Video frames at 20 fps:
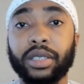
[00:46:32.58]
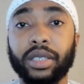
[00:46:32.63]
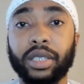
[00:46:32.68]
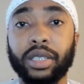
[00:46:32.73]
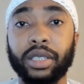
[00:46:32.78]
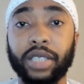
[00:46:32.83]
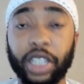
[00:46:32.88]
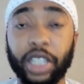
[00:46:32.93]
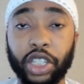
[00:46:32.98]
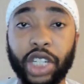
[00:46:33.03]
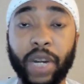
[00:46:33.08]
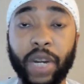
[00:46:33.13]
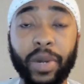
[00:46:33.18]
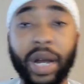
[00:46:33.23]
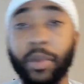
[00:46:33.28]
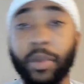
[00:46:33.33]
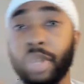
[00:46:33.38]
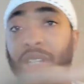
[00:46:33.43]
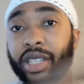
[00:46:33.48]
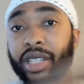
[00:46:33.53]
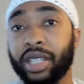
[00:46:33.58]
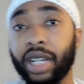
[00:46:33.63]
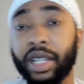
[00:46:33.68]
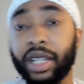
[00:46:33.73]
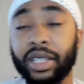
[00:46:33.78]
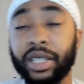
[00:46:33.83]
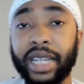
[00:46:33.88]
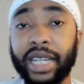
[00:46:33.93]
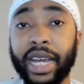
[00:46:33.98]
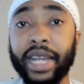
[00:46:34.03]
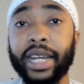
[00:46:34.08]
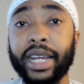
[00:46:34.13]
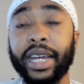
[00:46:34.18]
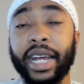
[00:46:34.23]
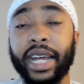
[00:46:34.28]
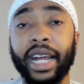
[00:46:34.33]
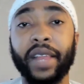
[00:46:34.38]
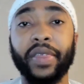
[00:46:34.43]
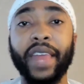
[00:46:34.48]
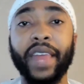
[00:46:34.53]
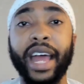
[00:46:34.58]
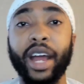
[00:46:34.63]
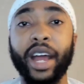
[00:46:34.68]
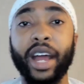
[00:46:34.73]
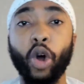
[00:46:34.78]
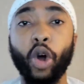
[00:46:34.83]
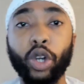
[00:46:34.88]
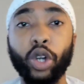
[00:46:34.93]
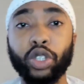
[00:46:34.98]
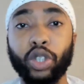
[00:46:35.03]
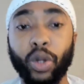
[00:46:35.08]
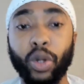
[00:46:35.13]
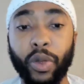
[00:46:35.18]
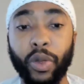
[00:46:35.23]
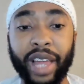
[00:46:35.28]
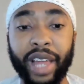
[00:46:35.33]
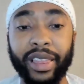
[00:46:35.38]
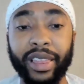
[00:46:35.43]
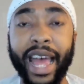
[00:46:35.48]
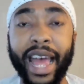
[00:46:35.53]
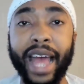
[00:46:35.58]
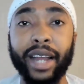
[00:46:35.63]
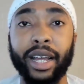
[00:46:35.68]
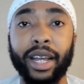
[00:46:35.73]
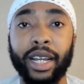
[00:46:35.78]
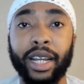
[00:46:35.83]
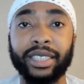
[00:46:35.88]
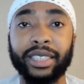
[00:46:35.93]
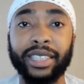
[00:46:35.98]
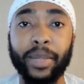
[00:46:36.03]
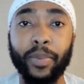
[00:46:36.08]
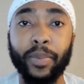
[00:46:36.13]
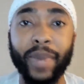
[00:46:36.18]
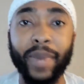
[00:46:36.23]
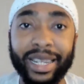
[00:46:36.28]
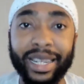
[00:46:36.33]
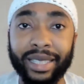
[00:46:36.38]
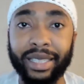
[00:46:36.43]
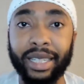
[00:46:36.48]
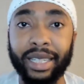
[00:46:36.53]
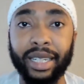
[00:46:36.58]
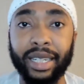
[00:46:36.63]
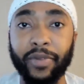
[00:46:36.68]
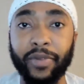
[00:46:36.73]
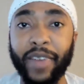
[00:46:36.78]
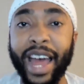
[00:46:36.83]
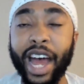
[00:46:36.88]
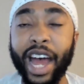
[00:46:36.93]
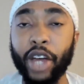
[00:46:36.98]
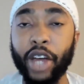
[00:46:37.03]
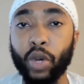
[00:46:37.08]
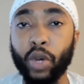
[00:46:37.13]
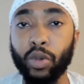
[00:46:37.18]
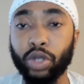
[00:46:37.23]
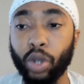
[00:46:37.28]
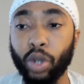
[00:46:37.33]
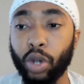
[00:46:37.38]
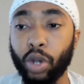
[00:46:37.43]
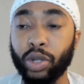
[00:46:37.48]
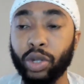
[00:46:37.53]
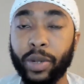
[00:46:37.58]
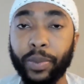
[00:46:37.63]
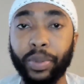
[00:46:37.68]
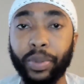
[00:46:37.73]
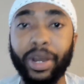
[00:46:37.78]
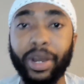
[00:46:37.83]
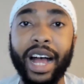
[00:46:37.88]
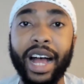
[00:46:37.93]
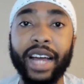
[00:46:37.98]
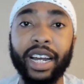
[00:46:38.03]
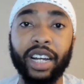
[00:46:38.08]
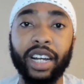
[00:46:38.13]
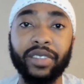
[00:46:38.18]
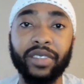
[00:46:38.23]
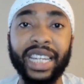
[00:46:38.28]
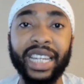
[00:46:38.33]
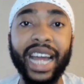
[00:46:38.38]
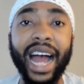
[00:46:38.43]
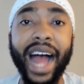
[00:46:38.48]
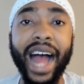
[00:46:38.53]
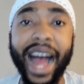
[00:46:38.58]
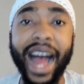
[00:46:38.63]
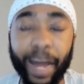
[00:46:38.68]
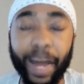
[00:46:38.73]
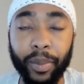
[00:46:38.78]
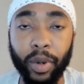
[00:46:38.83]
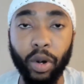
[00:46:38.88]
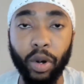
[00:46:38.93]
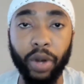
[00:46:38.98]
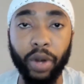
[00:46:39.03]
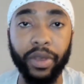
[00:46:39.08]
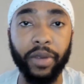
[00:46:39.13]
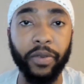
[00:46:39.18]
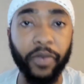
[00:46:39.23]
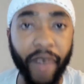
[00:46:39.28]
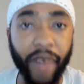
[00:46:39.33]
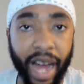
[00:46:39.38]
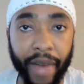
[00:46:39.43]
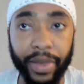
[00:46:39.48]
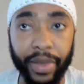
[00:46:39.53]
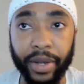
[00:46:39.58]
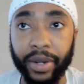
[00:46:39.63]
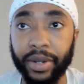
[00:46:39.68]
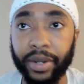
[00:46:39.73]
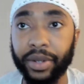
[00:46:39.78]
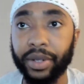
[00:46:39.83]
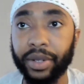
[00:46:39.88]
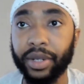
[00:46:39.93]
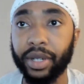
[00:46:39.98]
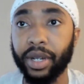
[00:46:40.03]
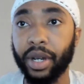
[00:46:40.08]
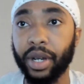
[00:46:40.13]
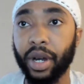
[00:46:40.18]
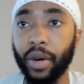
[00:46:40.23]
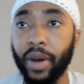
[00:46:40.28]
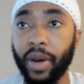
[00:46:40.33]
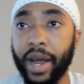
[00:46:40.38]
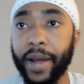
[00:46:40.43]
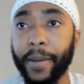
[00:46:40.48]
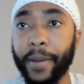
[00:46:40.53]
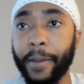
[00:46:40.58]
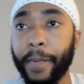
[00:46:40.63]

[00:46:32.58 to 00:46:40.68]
dictionary that we looked at the other day, that also that semantic value is also implied of the ab, or the father. All right.